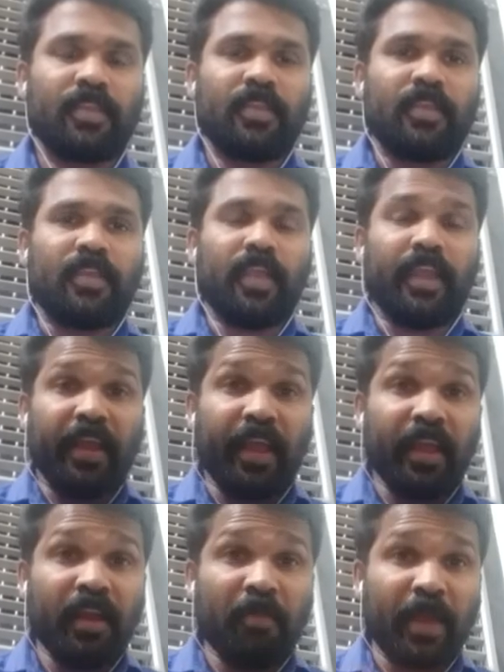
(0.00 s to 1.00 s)
A
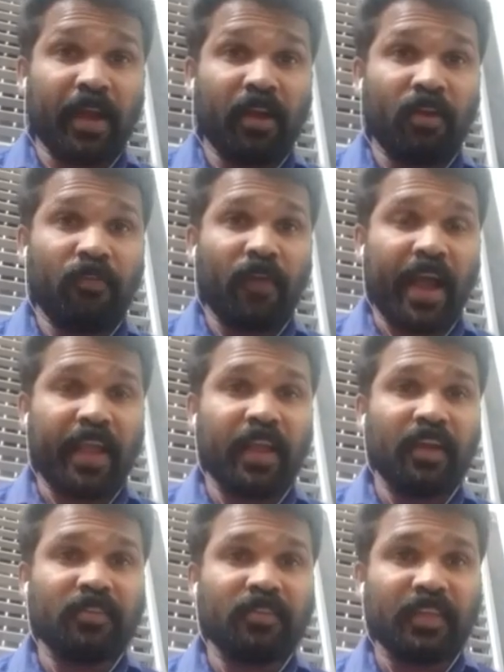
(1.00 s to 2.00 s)
nail made of
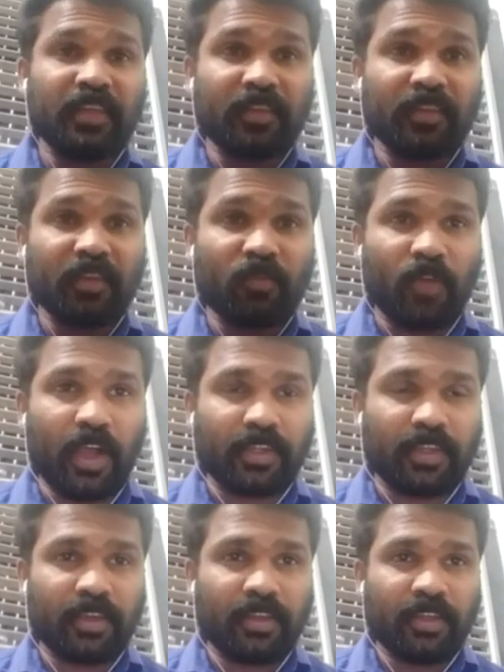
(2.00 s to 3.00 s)
iron sinks in
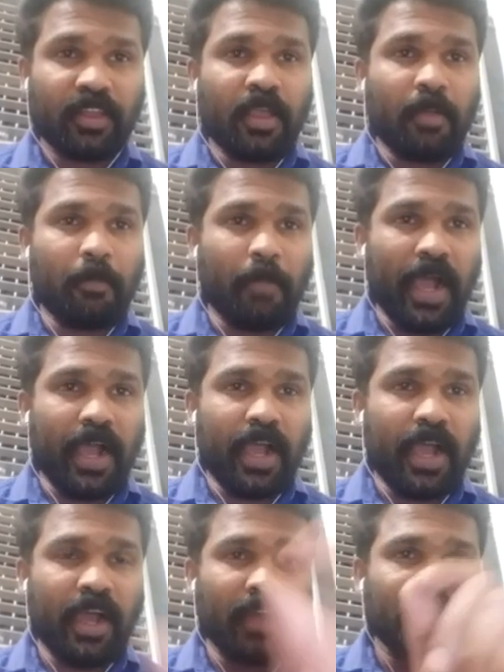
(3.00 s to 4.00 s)
water,
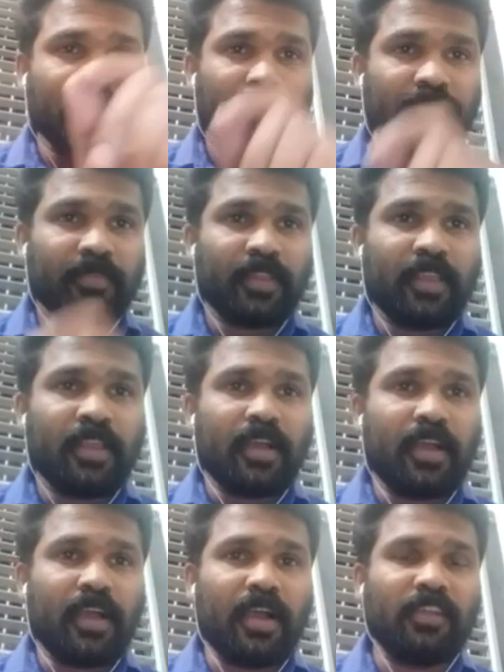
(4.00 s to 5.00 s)
but
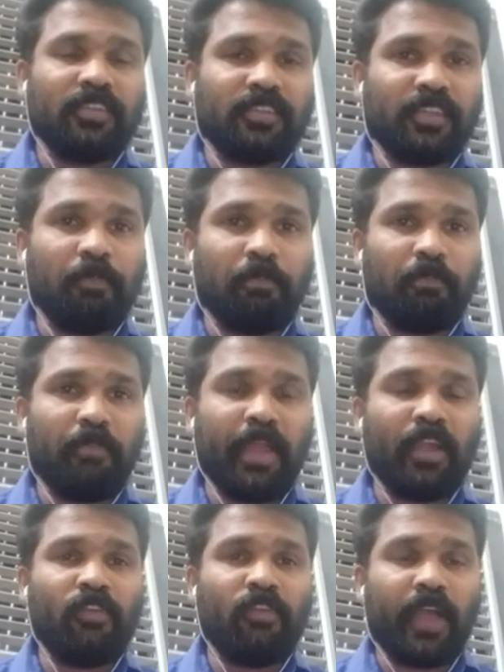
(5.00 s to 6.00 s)
a ship
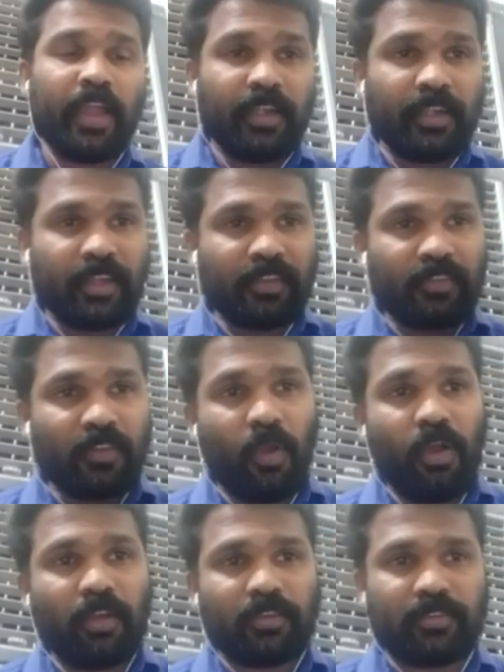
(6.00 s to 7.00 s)
made of iron does
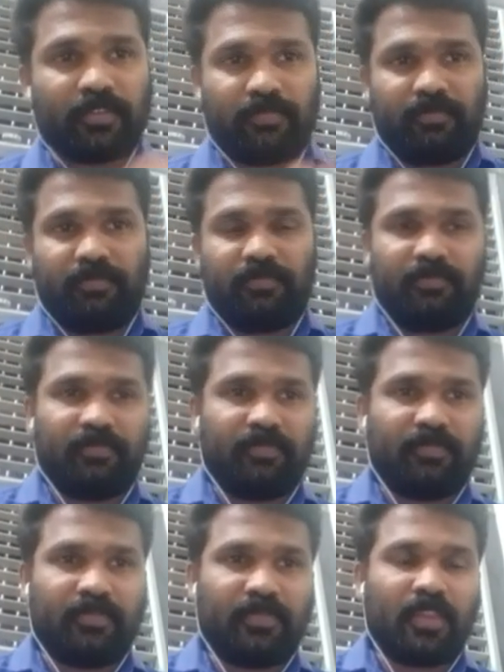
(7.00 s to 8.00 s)
not.
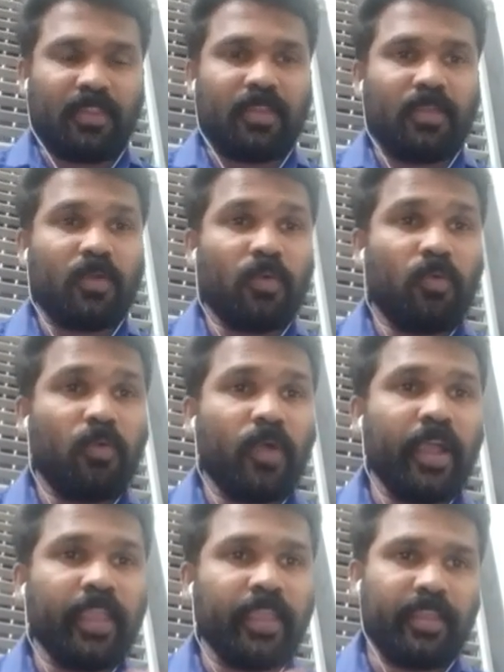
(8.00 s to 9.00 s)
Why?